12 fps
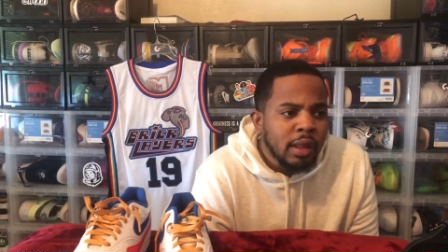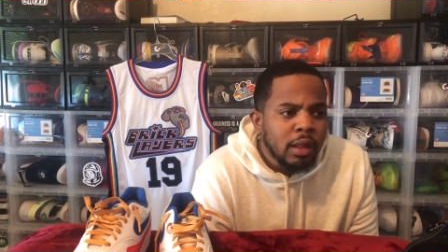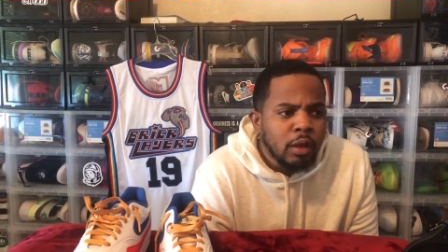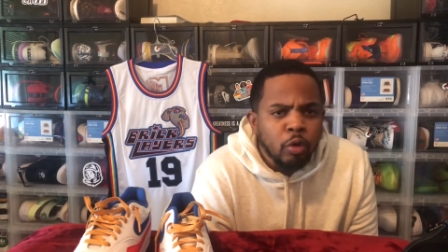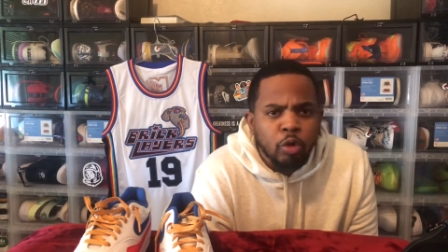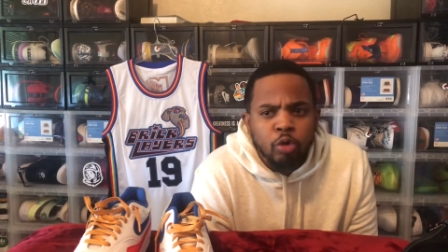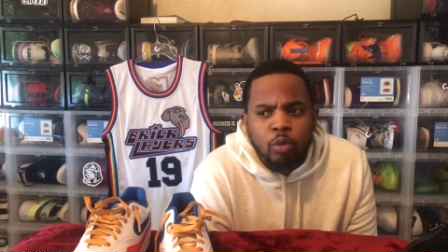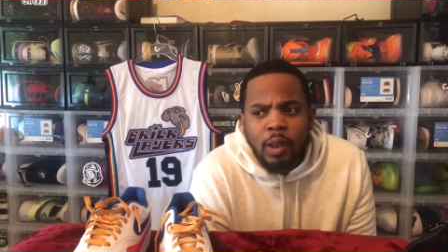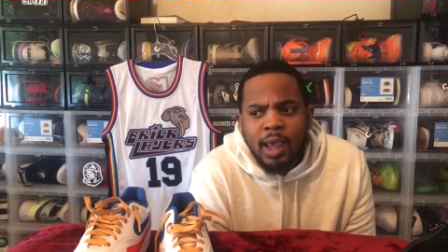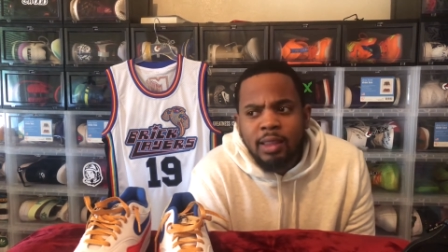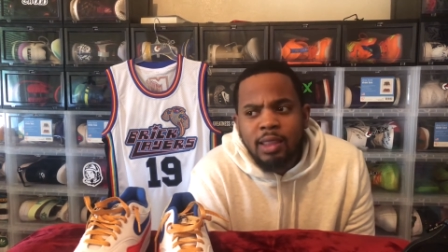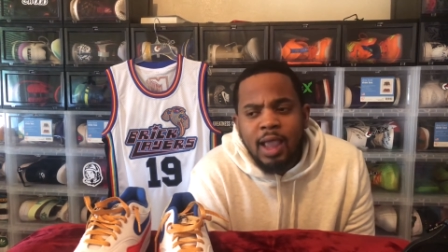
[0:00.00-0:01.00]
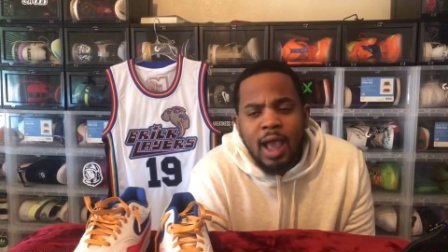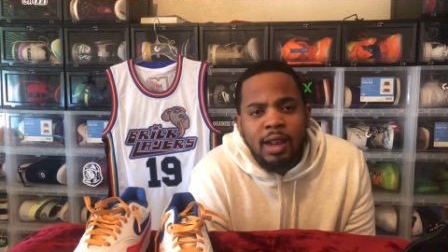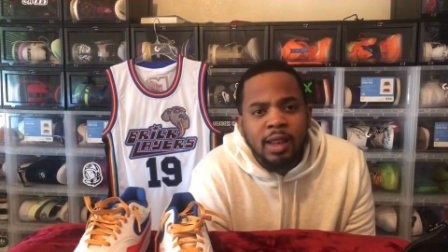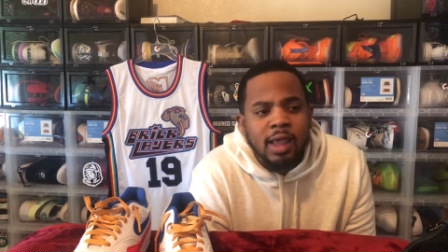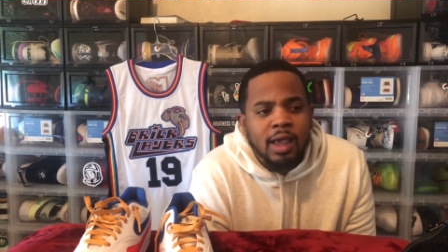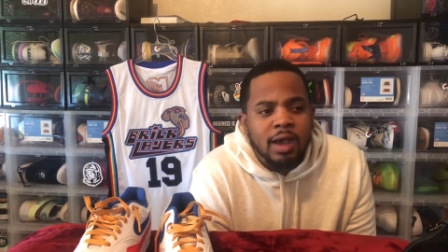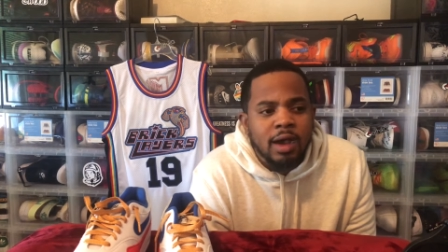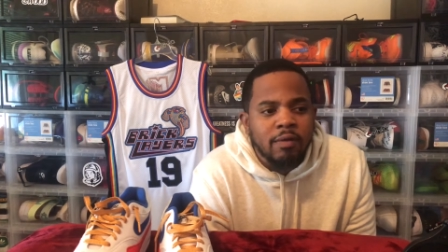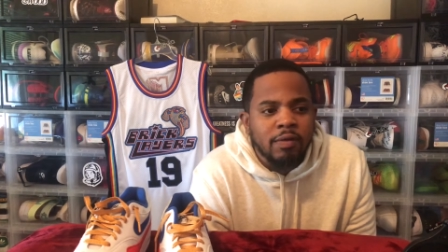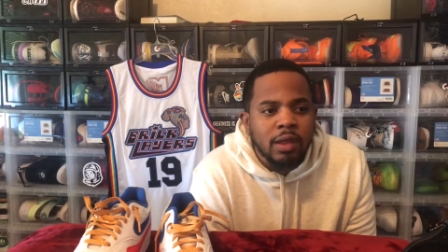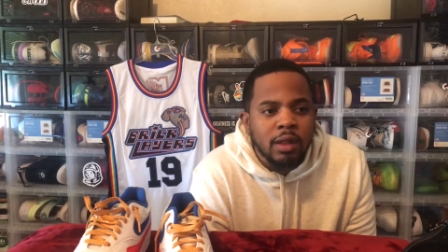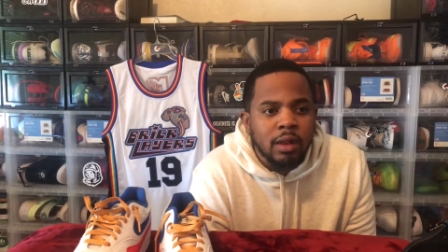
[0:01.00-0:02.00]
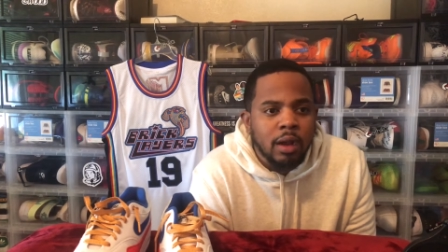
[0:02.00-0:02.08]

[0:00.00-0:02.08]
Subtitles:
Do you like the idea of it?